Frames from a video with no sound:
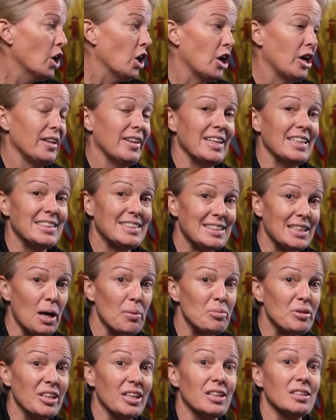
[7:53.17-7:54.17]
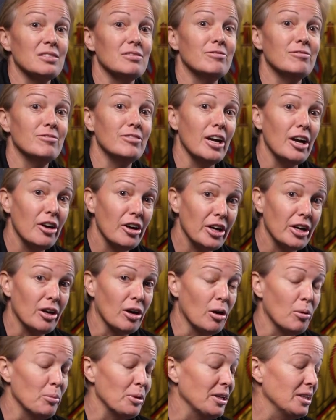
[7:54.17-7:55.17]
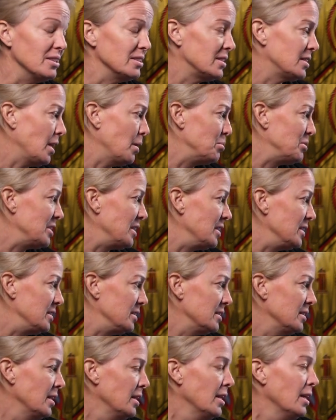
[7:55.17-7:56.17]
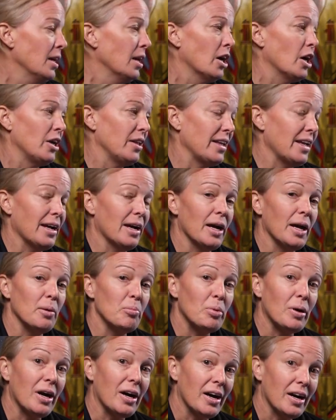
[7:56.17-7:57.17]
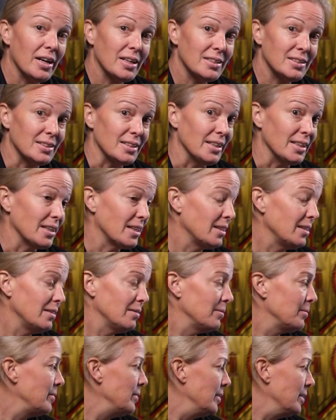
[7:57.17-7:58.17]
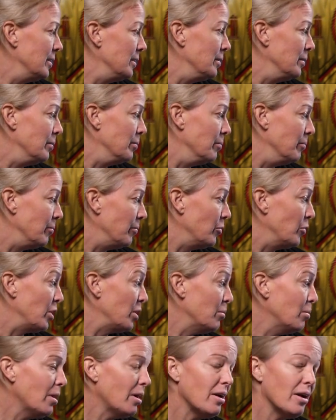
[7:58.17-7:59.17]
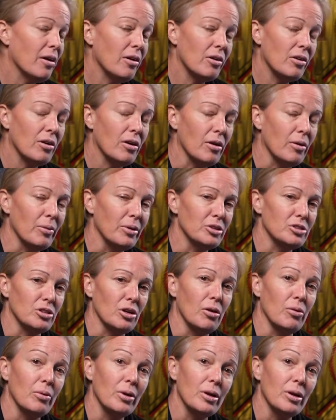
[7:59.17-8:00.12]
Are they septic? It's very common in sepsis. Are they hypoxic? Um, what about alcohol withdrawal?